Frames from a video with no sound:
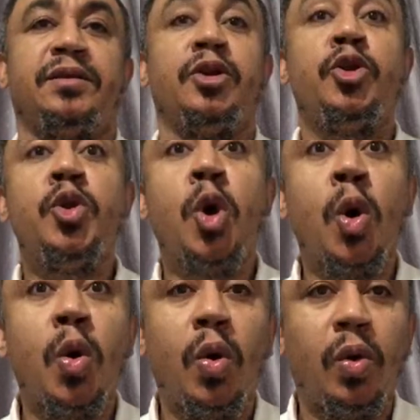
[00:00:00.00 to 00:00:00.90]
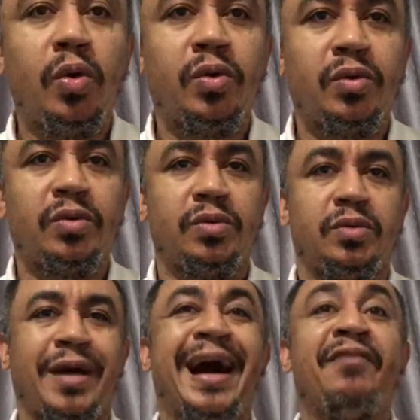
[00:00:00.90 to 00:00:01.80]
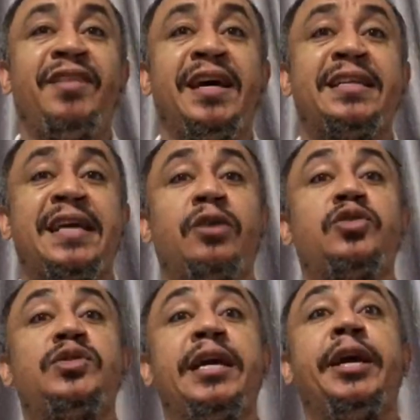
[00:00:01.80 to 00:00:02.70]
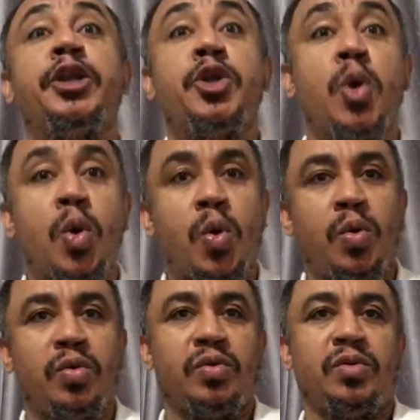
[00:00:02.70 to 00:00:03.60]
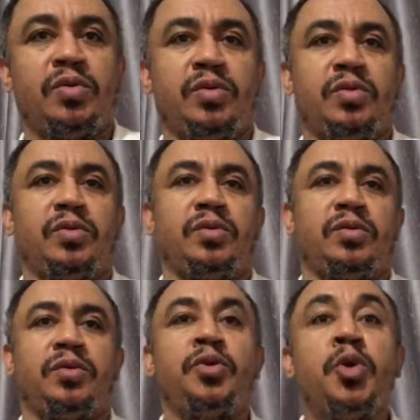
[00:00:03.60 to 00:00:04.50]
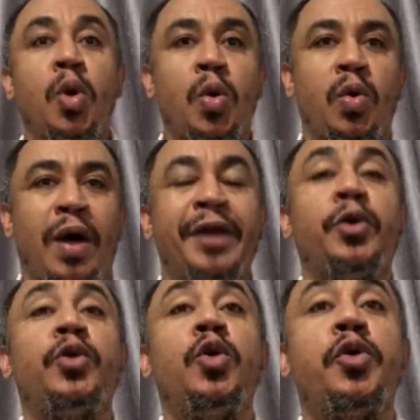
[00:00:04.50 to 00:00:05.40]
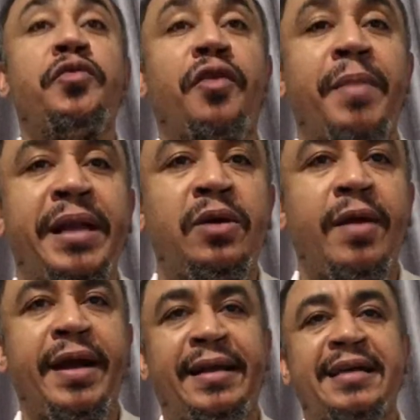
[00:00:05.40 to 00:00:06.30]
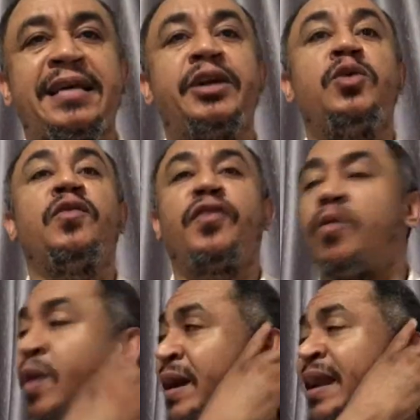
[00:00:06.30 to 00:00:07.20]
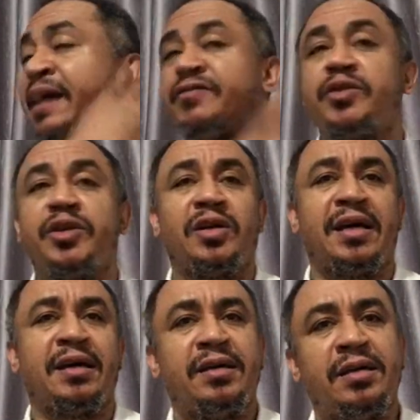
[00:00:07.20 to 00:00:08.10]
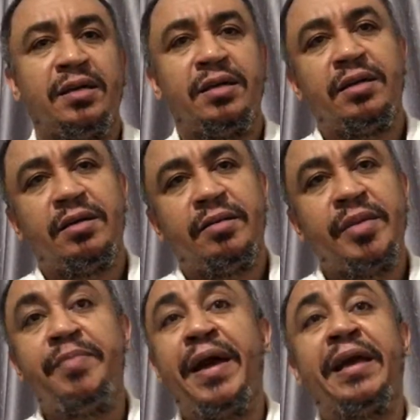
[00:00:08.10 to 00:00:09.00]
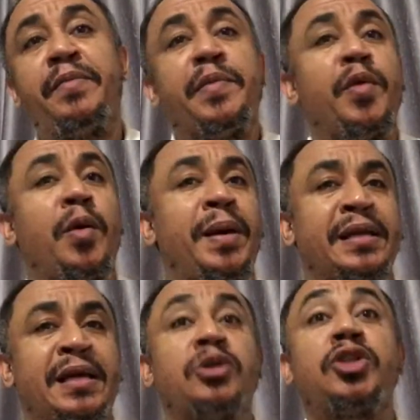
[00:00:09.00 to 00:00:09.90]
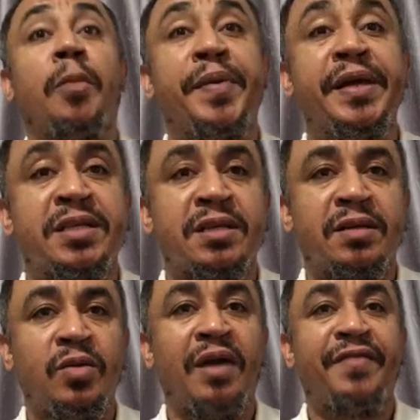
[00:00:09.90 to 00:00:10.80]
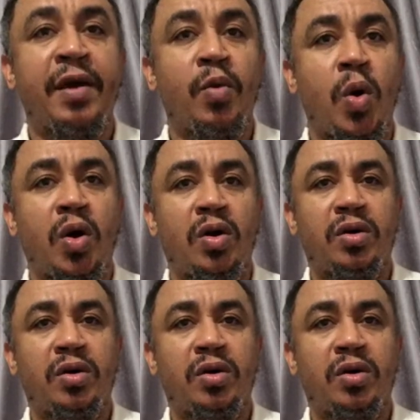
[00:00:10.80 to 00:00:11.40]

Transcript: No. I've learned how to say no. No, I don't know you from anywhere. That's how you go from one life to the other. Be begging people up and down. Stop it. Go and find work.